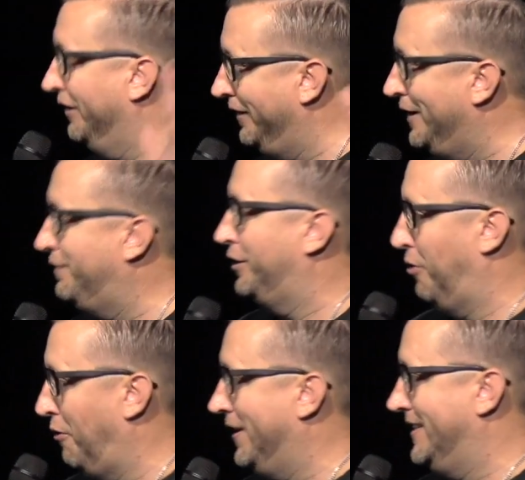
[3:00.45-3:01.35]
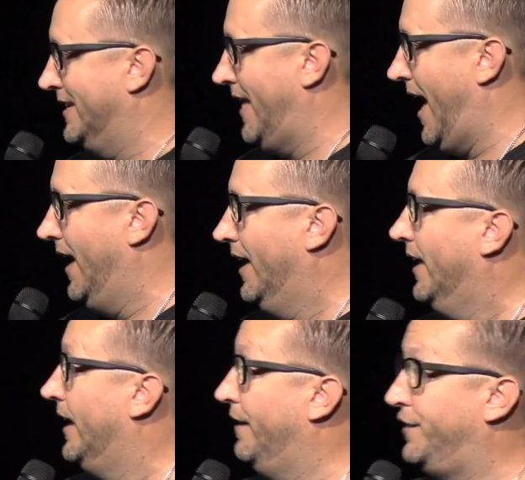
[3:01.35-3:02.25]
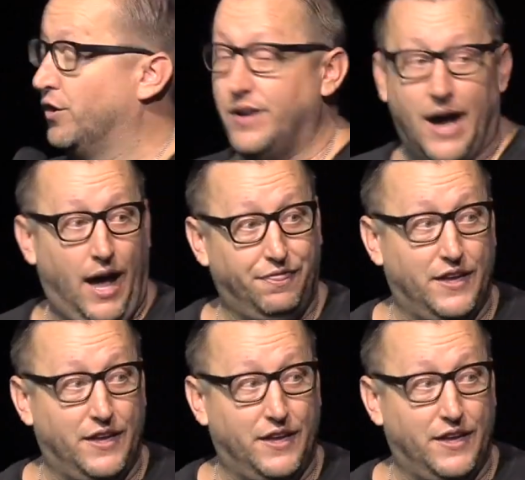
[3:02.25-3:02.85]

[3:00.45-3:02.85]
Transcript: to live according to that. And if you're not,